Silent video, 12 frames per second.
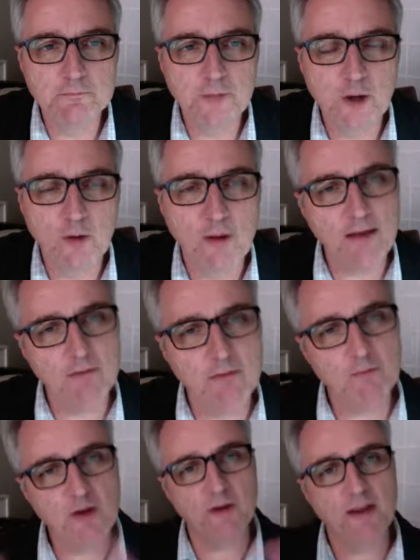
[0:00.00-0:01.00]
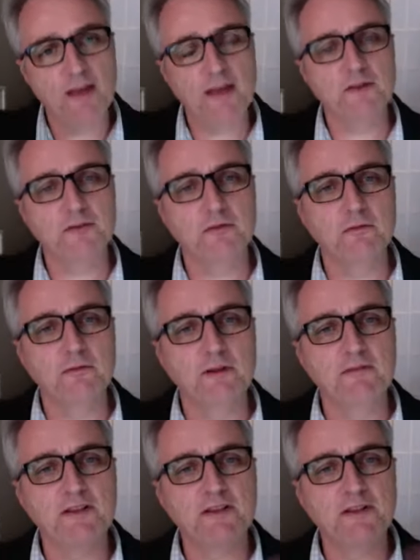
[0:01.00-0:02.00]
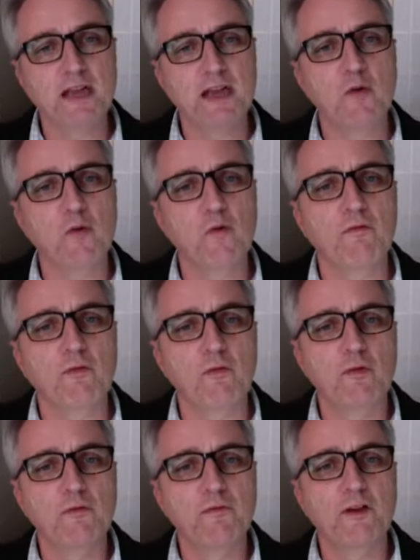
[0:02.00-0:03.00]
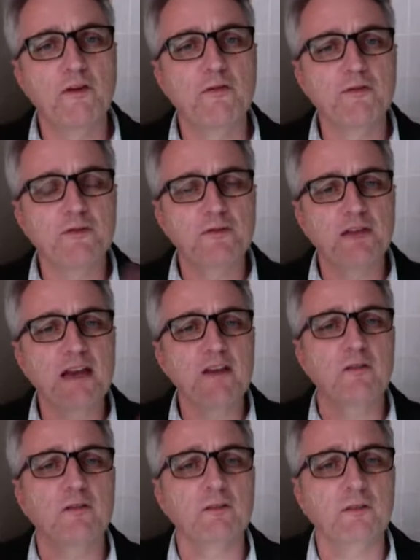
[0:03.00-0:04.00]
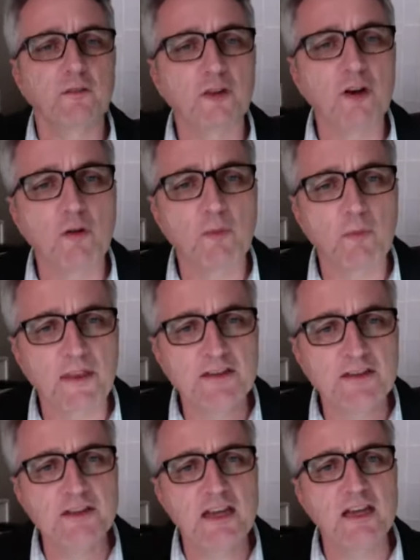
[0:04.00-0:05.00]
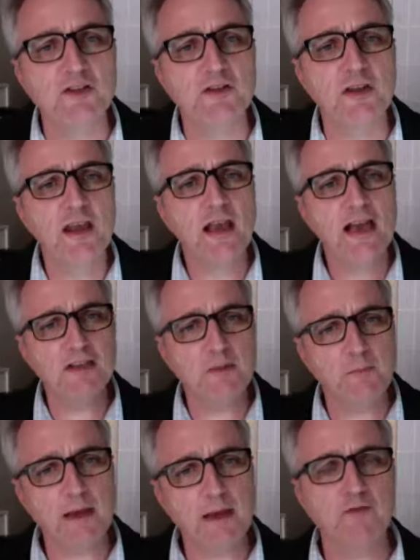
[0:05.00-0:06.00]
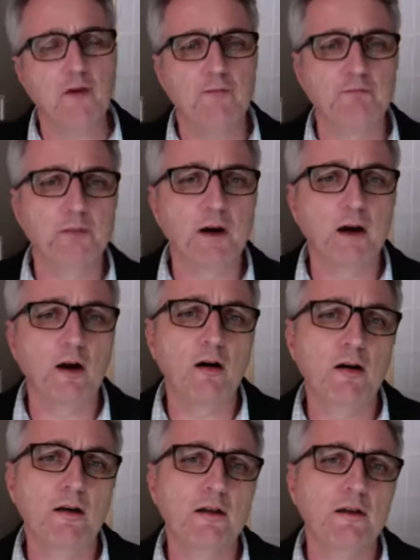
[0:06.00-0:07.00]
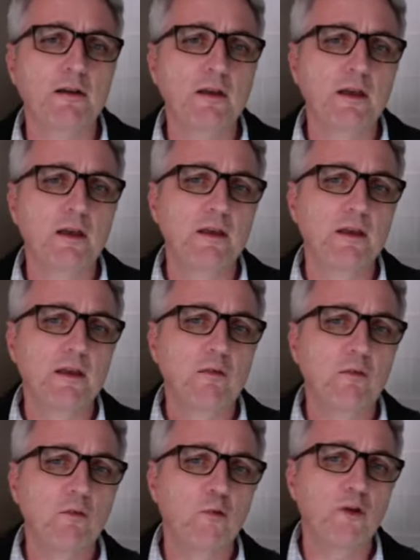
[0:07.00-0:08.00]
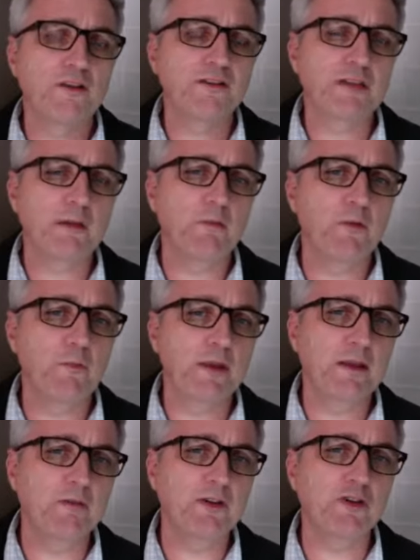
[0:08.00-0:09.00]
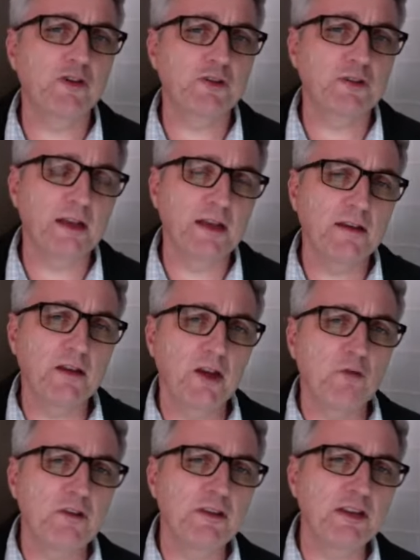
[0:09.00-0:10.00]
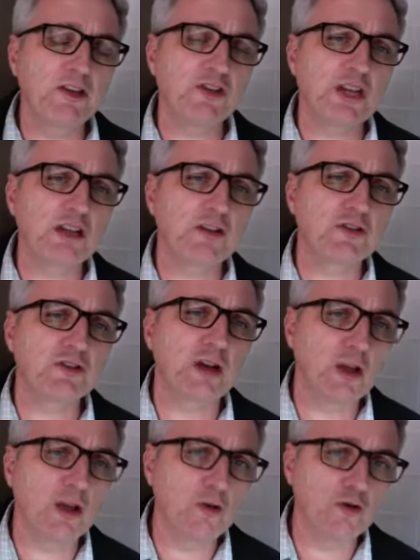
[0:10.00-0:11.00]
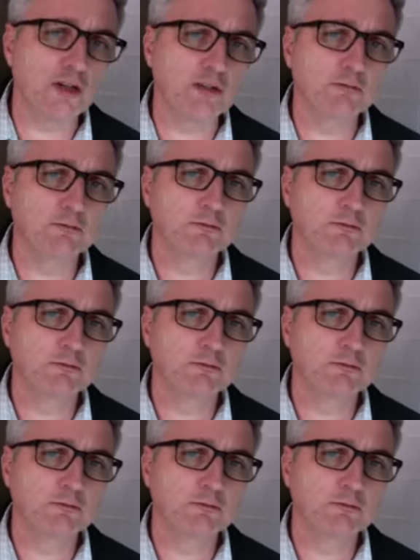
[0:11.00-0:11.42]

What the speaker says: we're not here to investigate all of those tentacles and so on, but that stands as a backdrop behind what are some of the bigger issues. And within seller disclosure,